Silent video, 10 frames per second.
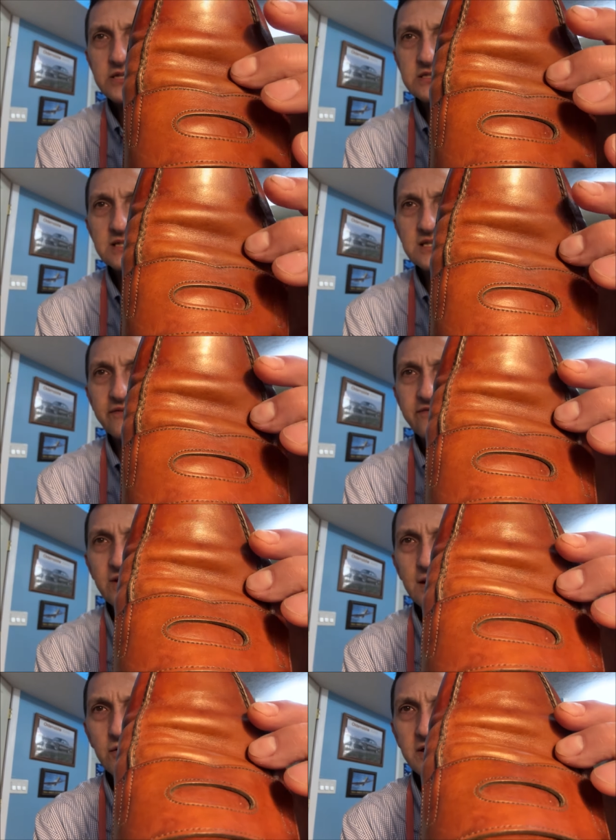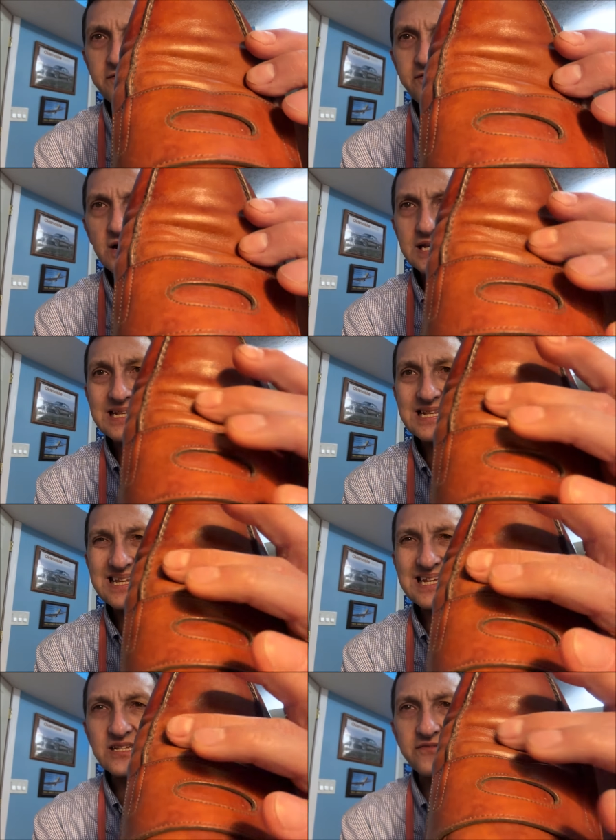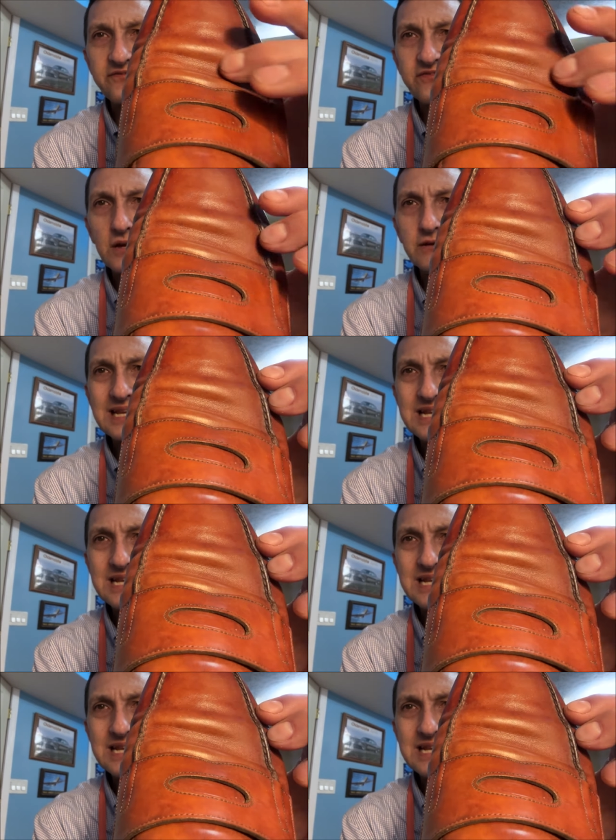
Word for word: You see, it's got very fine, neat, very